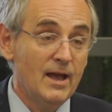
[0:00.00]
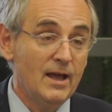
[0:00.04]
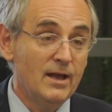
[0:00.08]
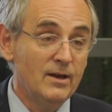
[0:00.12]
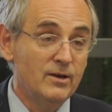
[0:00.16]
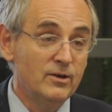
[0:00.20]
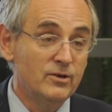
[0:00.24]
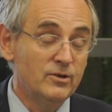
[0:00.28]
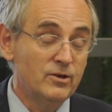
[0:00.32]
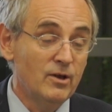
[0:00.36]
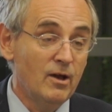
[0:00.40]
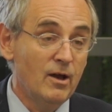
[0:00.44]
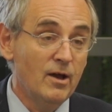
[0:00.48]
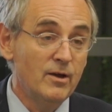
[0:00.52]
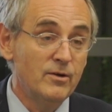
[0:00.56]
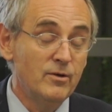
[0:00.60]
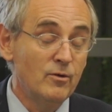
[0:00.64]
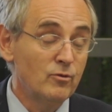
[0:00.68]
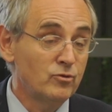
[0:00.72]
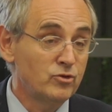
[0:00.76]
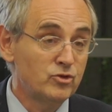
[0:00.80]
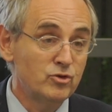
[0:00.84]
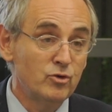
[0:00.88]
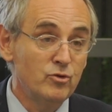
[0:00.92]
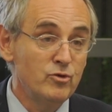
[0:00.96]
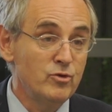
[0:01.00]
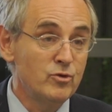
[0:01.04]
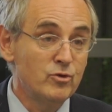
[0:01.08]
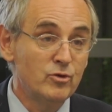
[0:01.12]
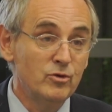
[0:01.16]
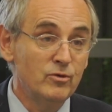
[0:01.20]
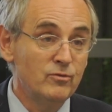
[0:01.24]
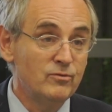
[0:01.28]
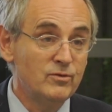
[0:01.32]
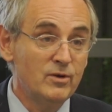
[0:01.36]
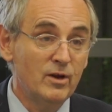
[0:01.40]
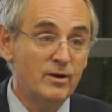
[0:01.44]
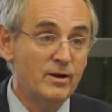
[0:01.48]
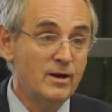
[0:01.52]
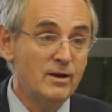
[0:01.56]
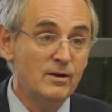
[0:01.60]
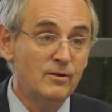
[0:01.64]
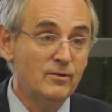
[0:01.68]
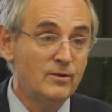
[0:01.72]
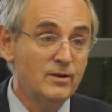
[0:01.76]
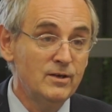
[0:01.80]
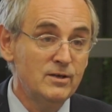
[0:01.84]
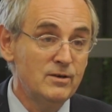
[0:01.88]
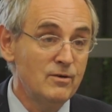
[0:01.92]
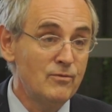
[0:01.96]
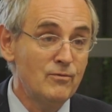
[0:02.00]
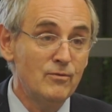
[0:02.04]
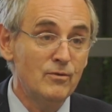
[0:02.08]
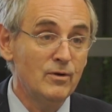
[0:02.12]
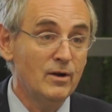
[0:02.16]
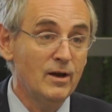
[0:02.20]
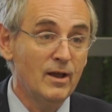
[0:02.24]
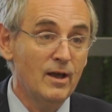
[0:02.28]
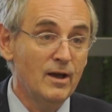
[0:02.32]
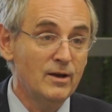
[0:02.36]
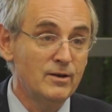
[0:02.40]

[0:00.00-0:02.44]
And I'm not sure you could have done anything differently.